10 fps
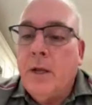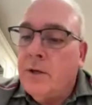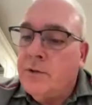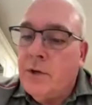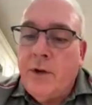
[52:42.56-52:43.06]

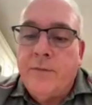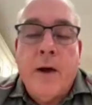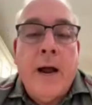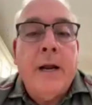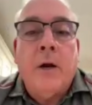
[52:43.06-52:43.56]
So you
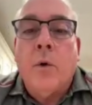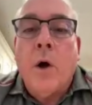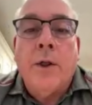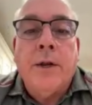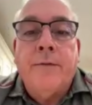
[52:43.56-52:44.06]
find a
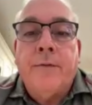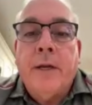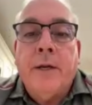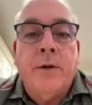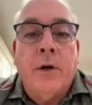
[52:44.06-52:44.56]
quality
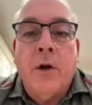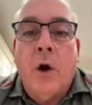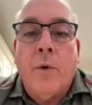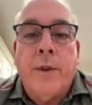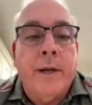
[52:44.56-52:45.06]
feed and you
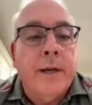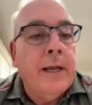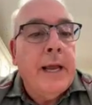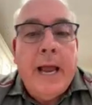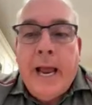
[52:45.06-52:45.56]
go with it.
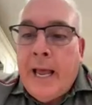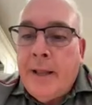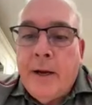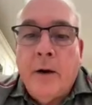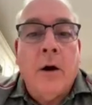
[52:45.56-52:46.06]

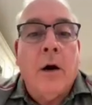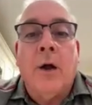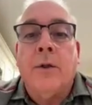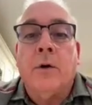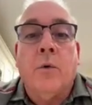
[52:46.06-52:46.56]
And there are
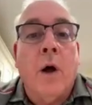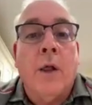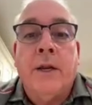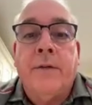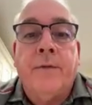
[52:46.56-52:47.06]
other
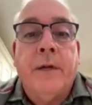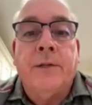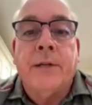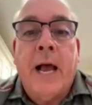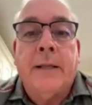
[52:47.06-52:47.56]
quality
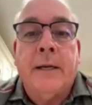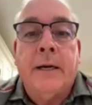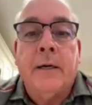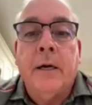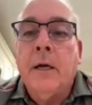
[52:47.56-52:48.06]
feeds out
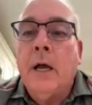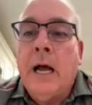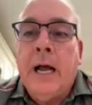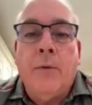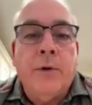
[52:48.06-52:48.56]
there.
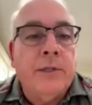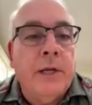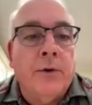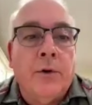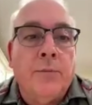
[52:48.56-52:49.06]
I always
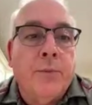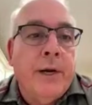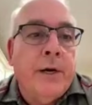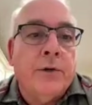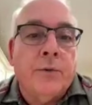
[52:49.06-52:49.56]
tell new
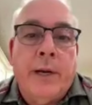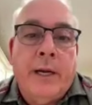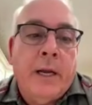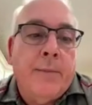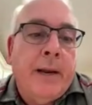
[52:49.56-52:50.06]
breeders when they
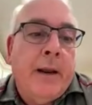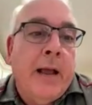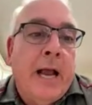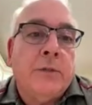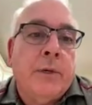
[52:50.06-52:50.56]
come in and they'll
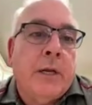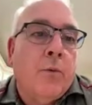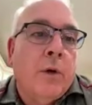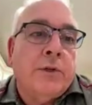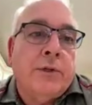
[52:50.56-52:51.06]
ask me, now,
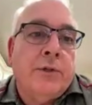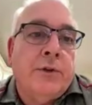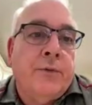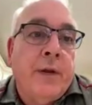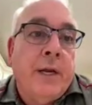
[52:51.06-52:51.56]
what should
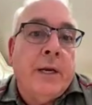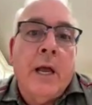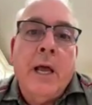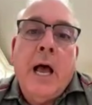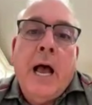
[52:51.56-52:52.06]
you feed?
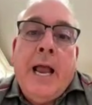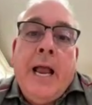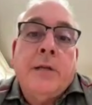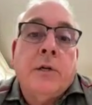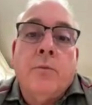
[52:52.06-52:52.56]
I
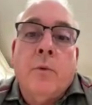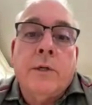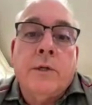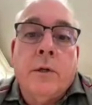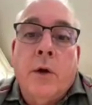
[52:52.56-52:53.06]
ask them
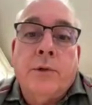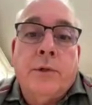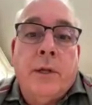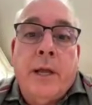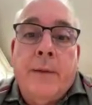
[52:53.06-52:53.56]
what's close
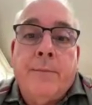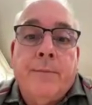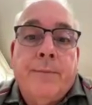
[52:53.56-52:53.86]
to them.